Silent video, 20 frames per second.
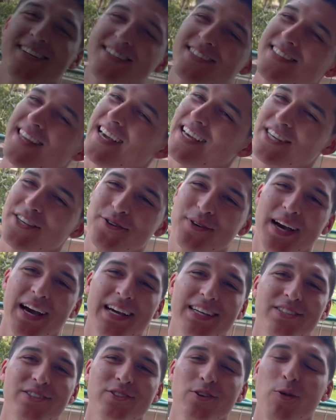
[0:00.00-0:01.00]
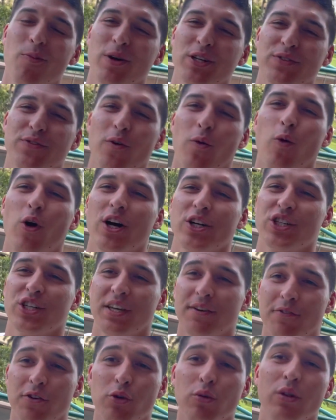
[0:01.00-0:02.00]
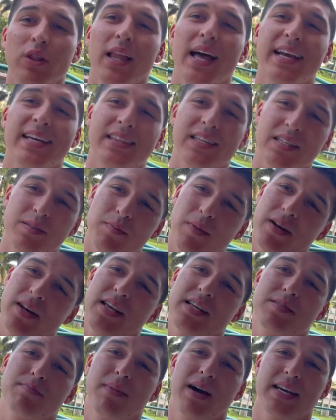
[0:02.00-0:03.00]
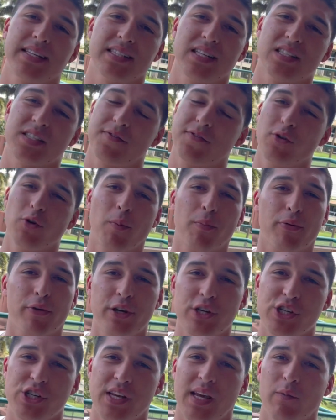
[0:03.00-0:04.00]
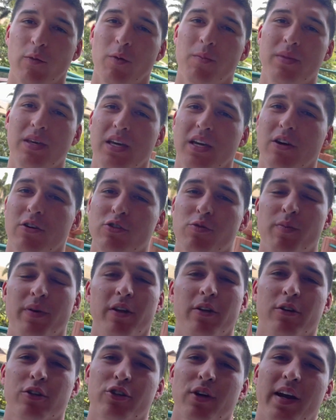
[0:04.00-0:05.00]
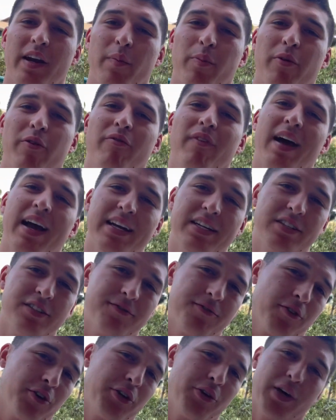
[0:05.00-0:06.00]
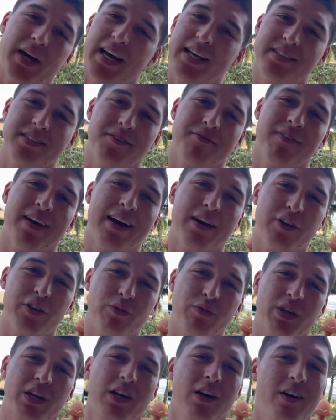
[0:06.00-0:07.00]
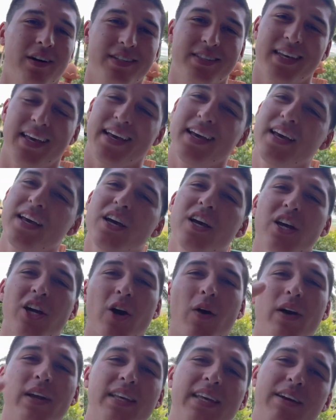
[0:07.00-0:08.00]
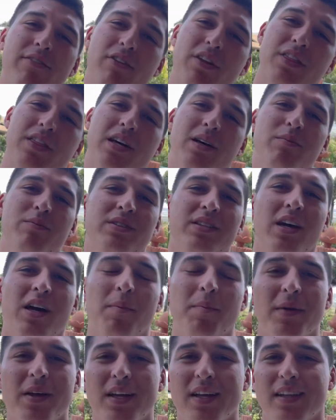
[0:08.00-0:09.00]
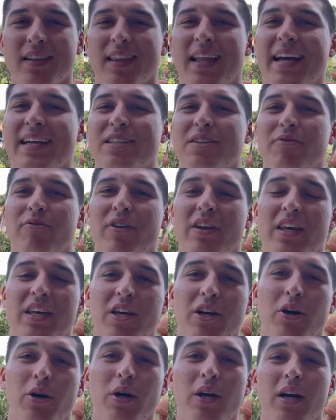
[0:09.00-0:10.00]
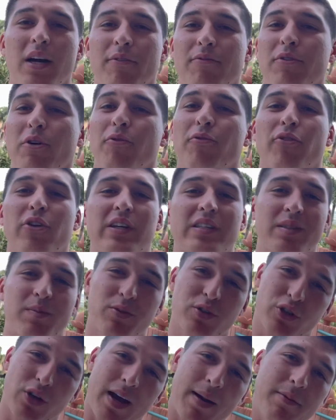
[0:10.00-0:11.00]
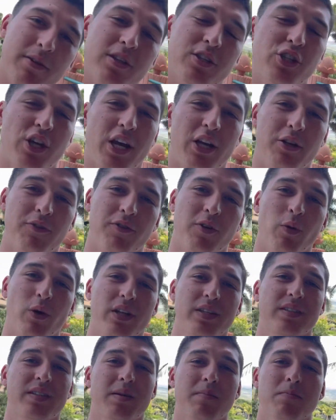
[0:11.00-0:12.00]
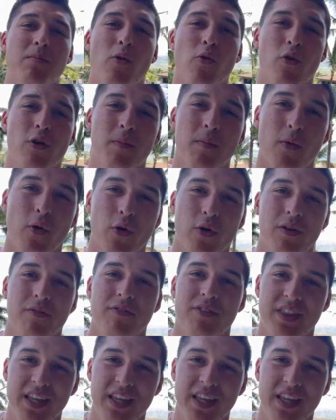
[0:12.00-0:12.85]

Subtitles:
Thank you guys so much for watching. If you like these Monday's Mindsets, if you appreciate what me and Coach Bill are trying to provide for you guys, the value, the content, go ahead, give it a thumbs up, like the video, feel free, subscribe to the channel if you want to see more and more of